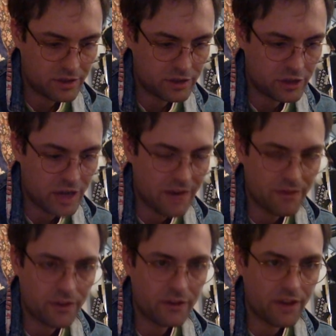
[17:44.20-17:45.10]

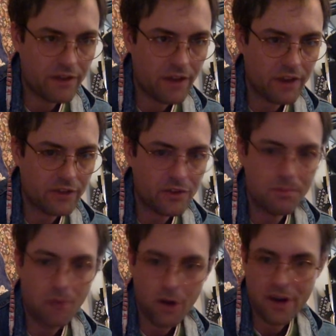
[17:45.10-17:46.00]
Jennifer's advice
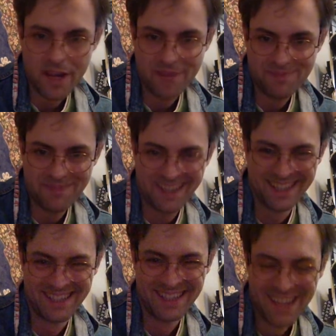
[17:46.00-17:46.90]
to Marty.
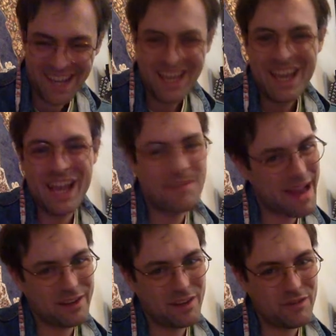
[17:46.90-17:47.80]
In
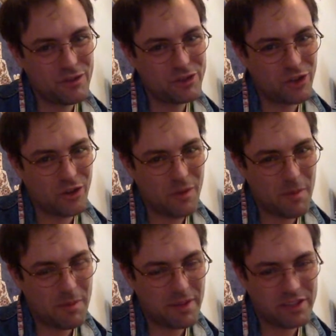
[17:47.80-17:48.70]
Back to the Future,
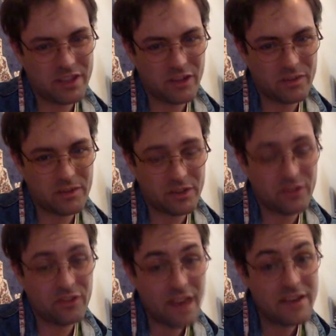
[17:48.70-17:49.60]
remember? Because she tells him to
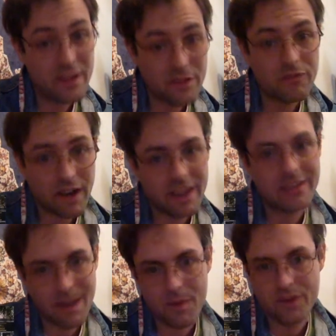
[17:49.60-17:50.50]
just send in the fucking
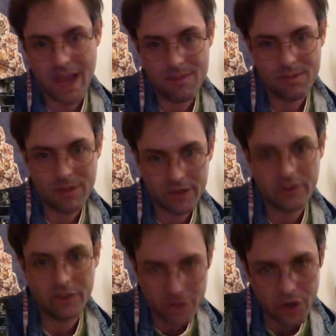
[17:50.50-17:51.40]
demo tape because
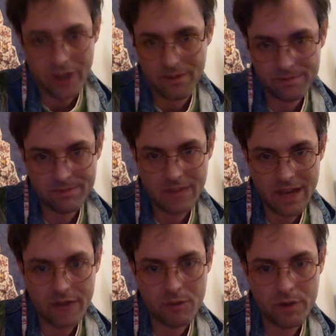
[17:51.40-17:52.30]
it's good.
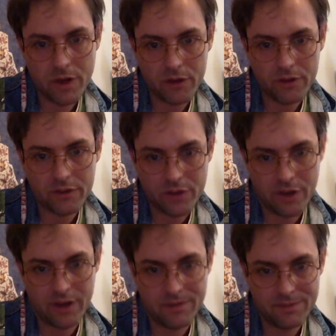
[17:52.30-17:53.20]
And everyone knows it's
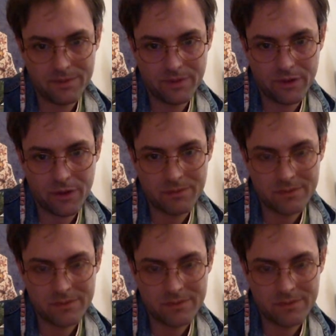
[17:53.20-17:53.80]
good. So,